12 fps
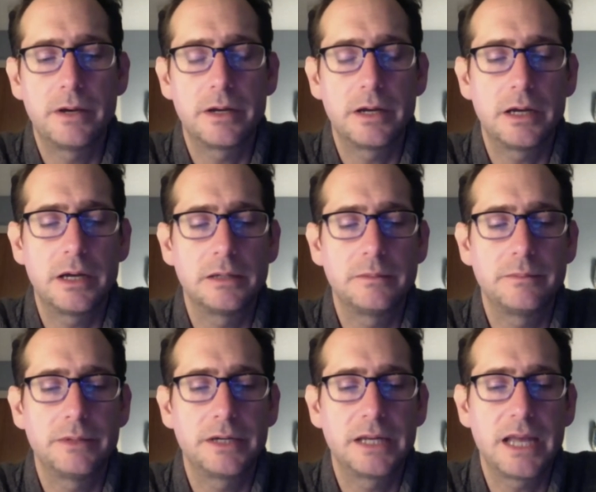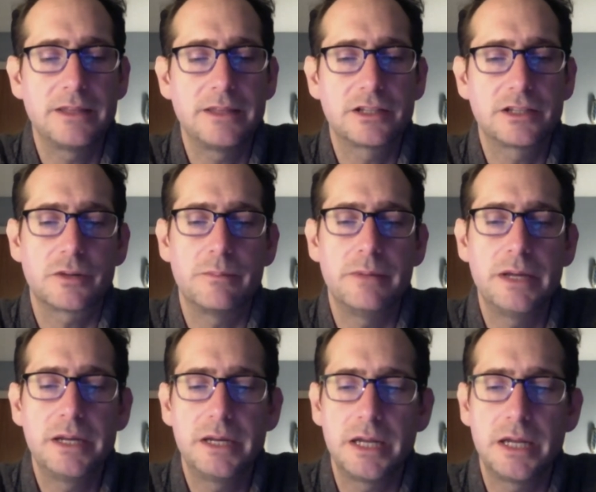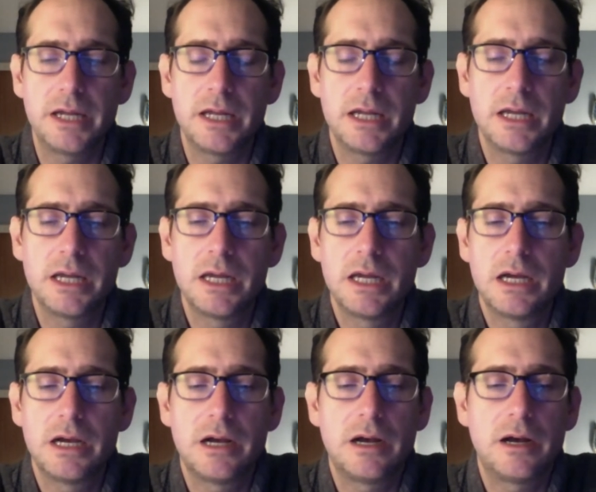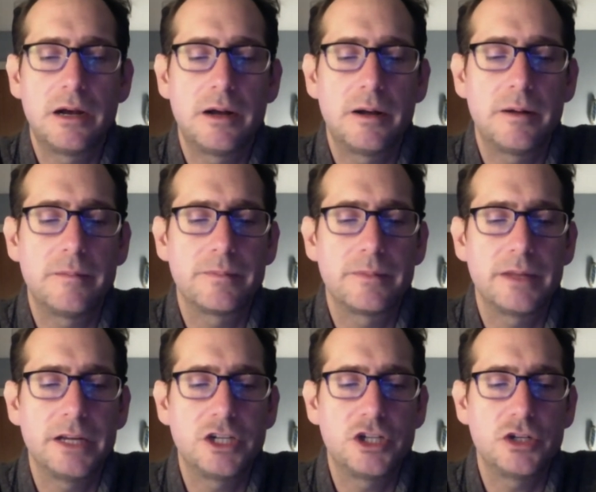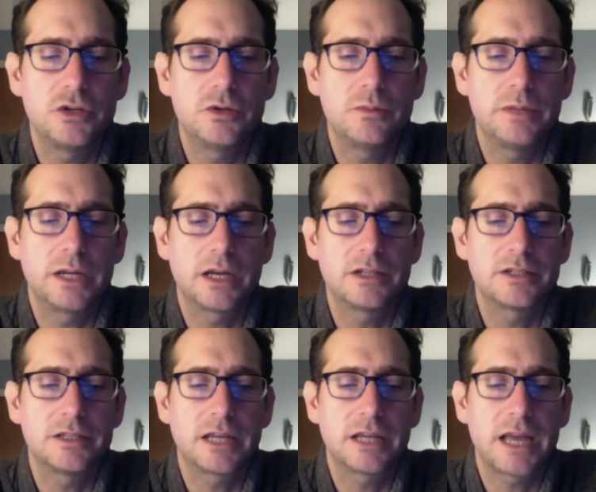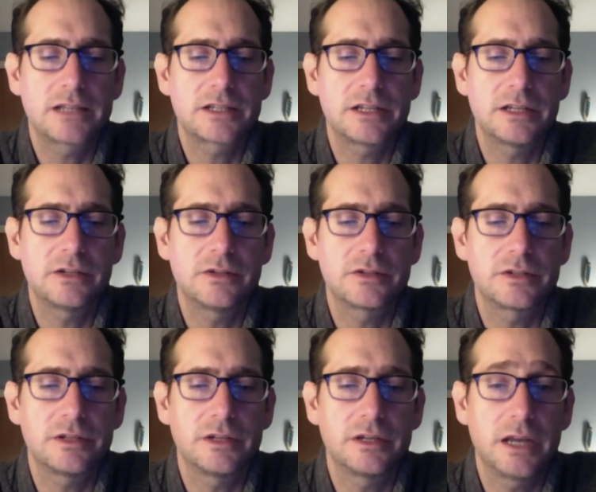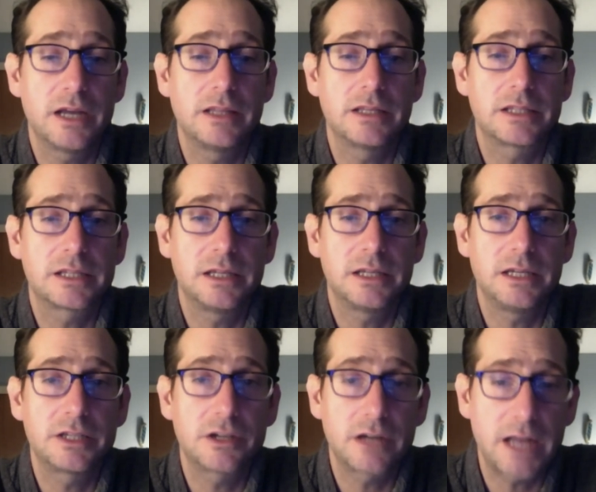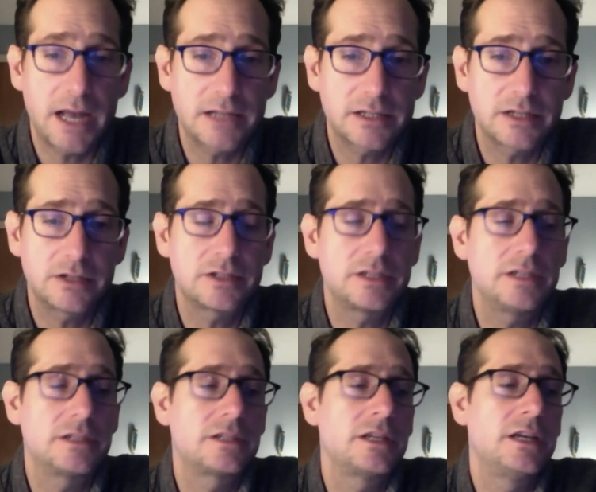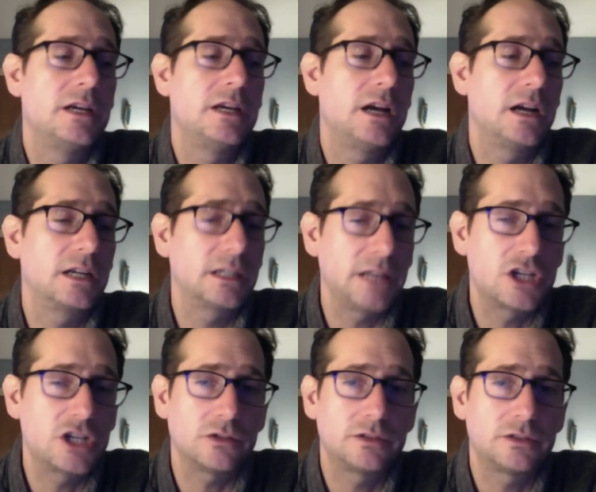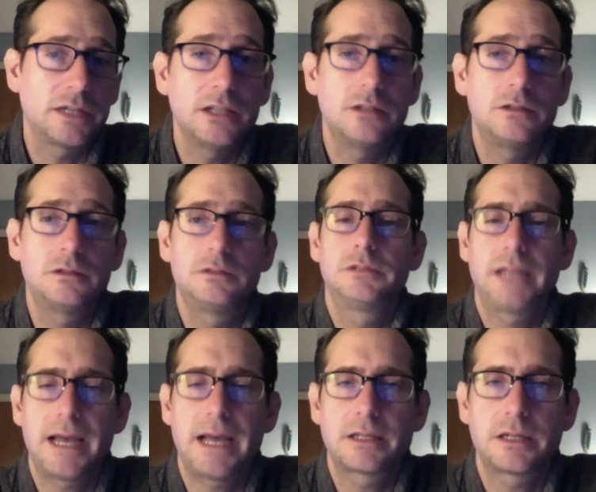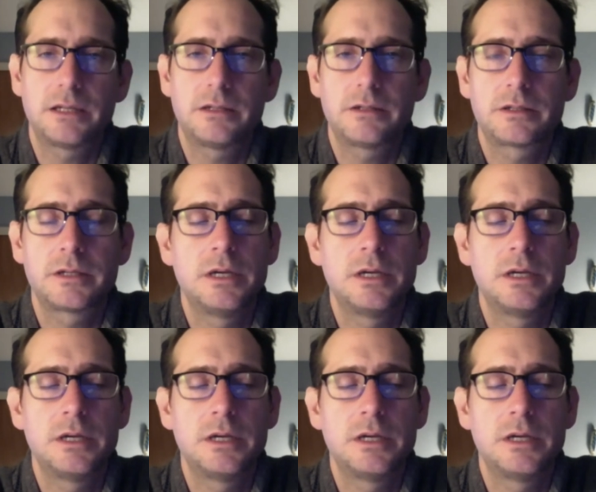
uh, but again, this turbidity um, issue because the Catskills, uh, again, this eastern Catskills, these uh, glacial till Catskills